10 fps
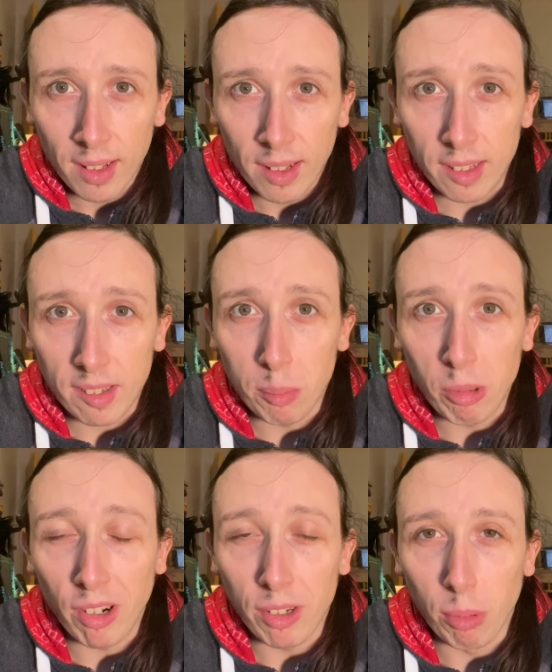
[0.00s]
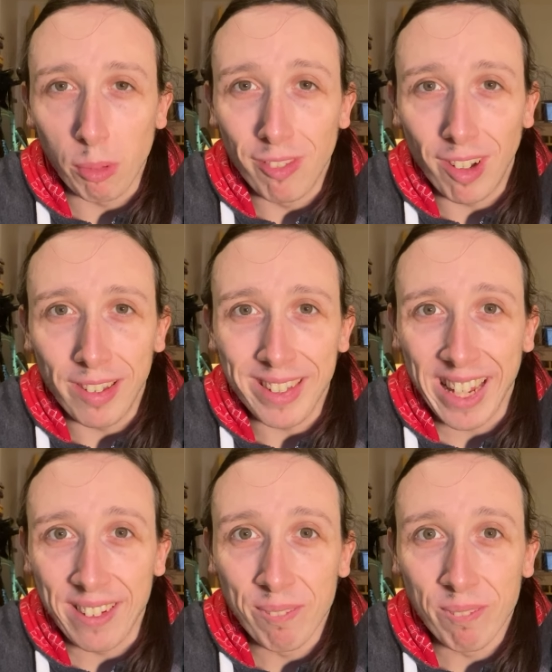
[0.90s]
Let's summarize what we've learned
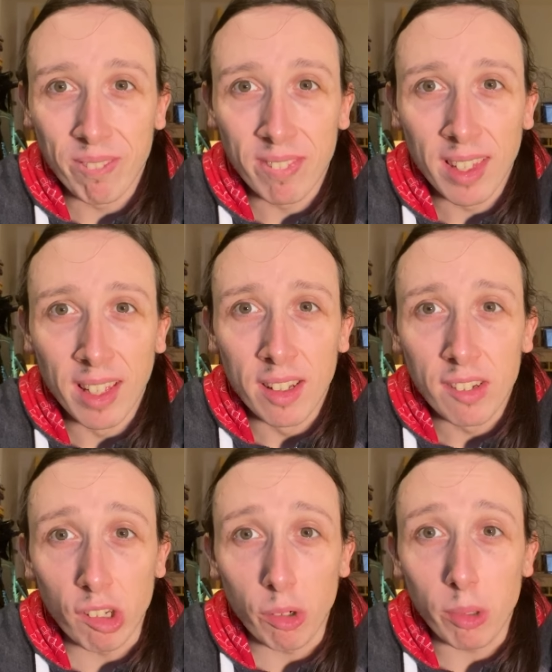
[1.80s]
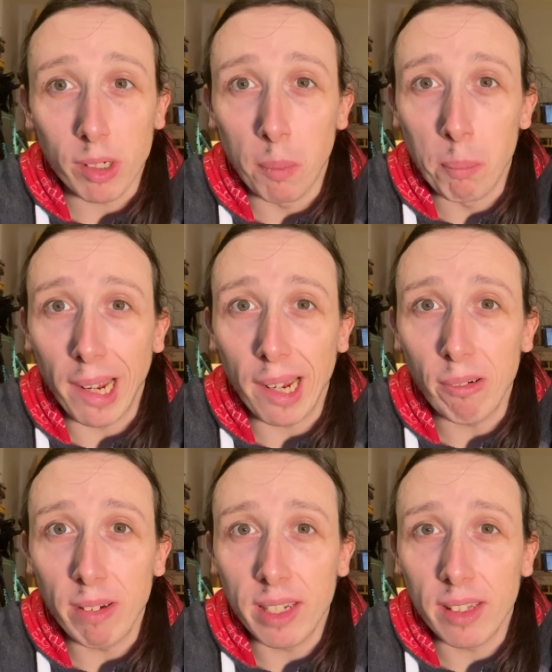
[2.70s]
then. So
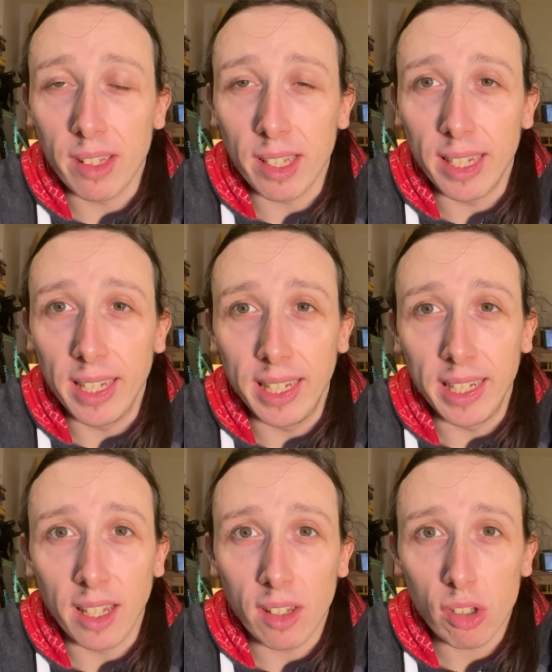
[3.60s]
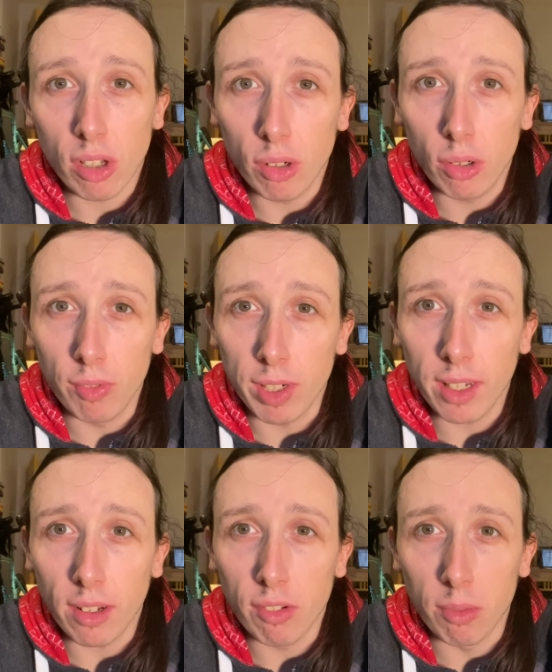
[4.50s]
comparing the two
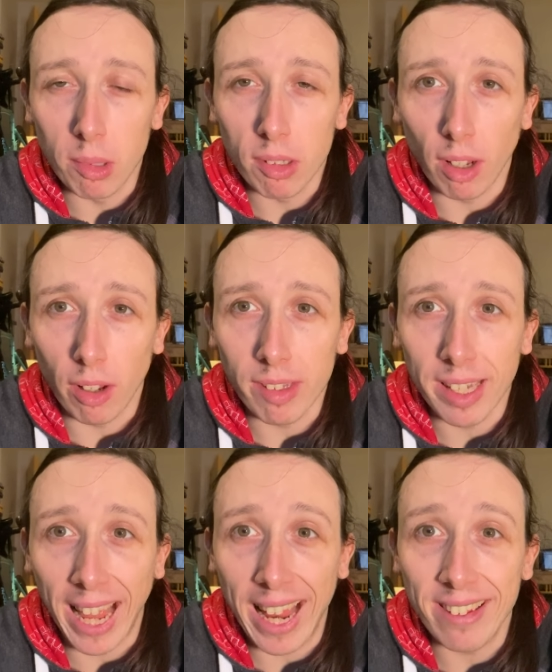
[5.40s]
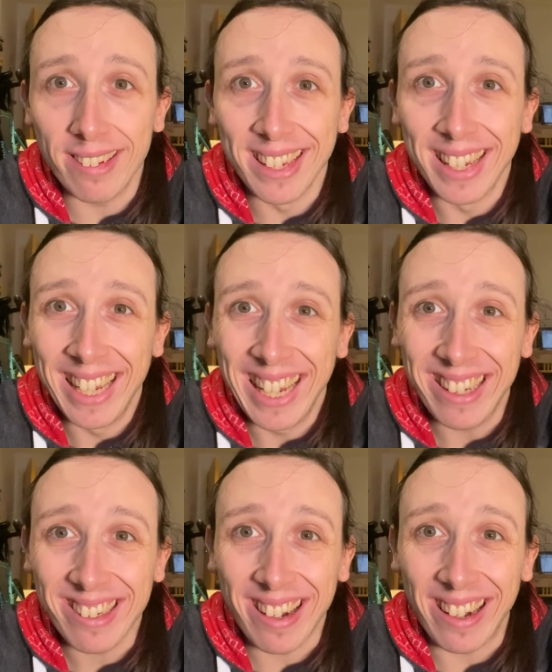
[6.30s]
videos from the start to the end,
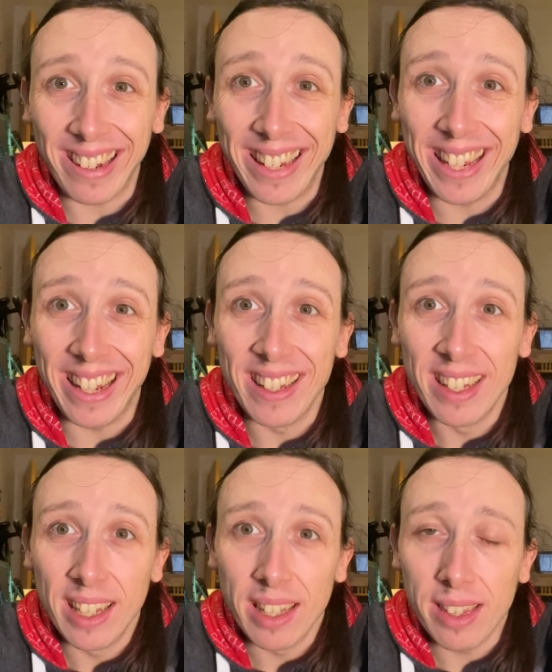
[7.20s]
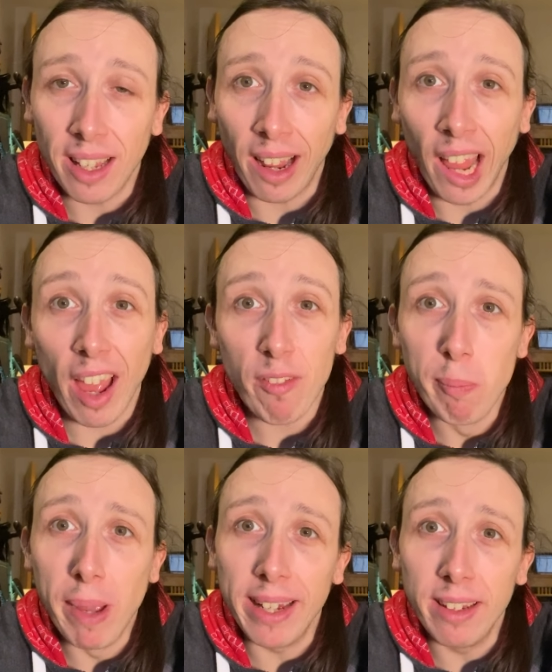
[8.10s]
it's clear that I have
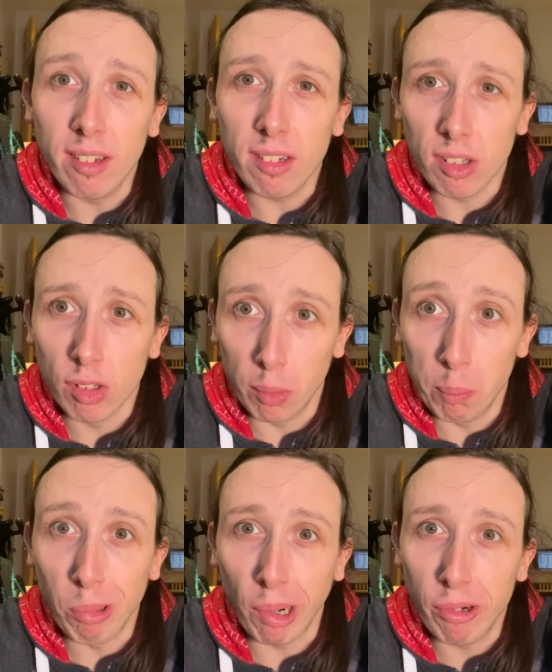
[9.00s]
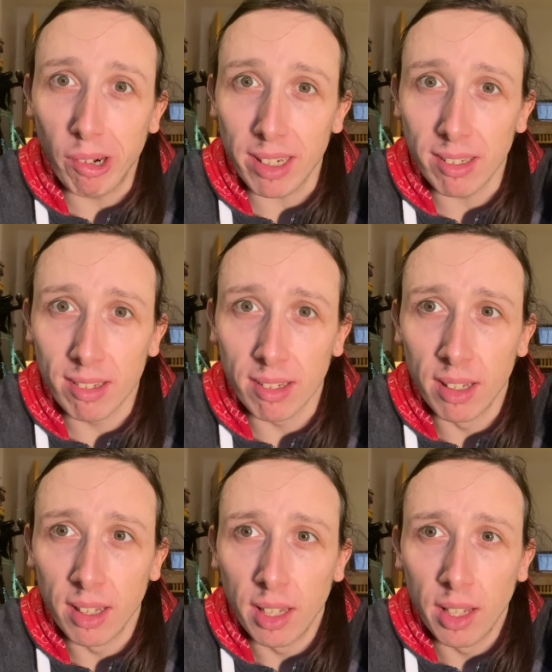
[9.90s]
made some progress.
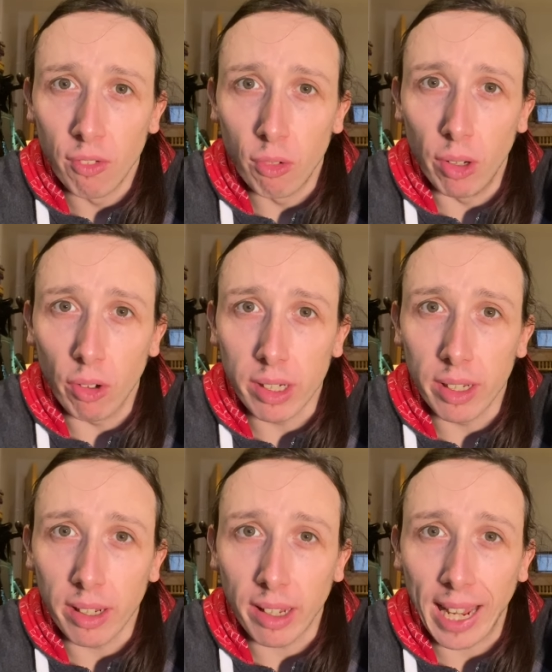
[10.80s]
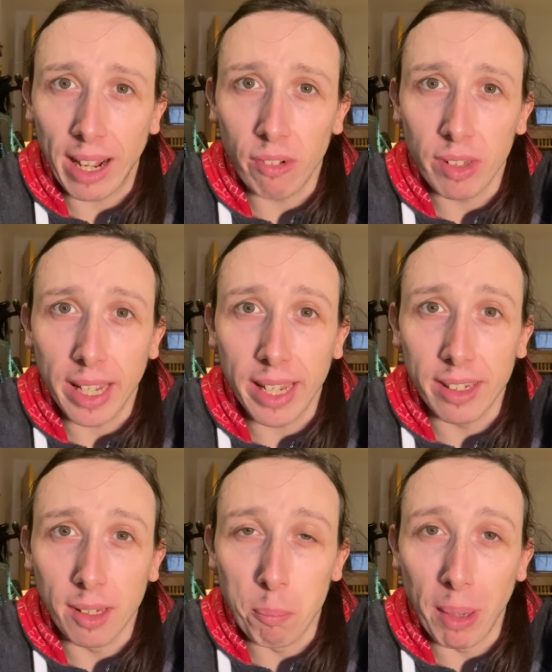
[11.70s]
If we look at how they
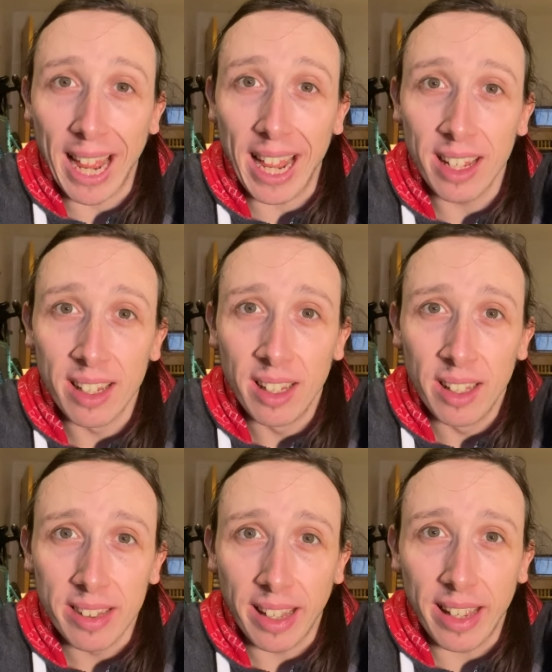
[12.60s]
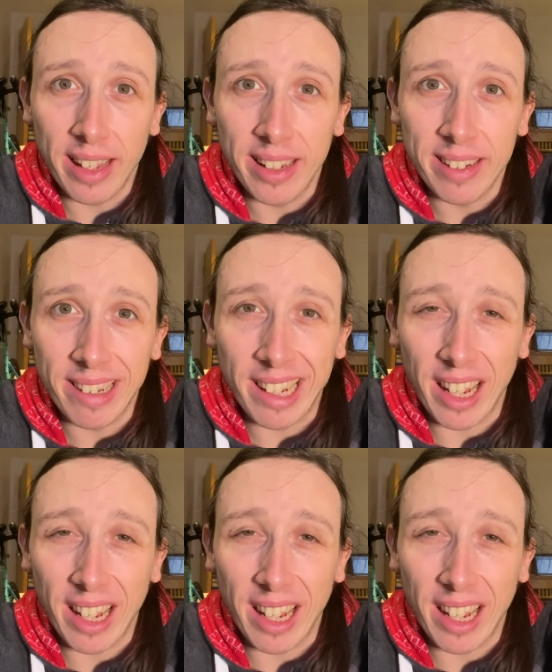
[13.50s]
compare, then